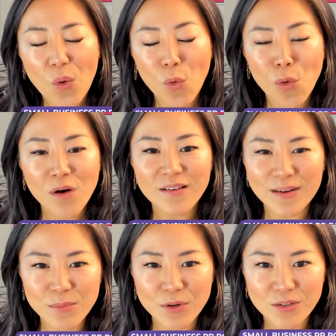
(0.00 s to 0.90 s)
or
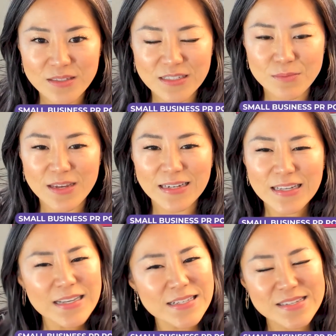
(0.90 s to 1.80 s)
numbers to make it
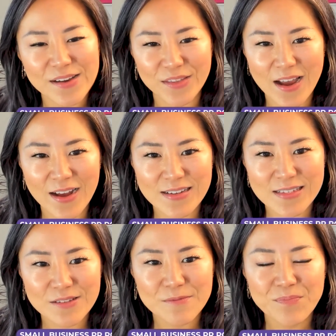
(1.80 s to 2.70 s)
easy on the
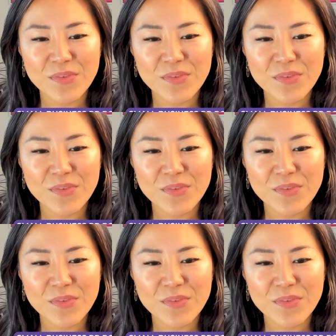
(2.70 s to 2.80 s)
eyes.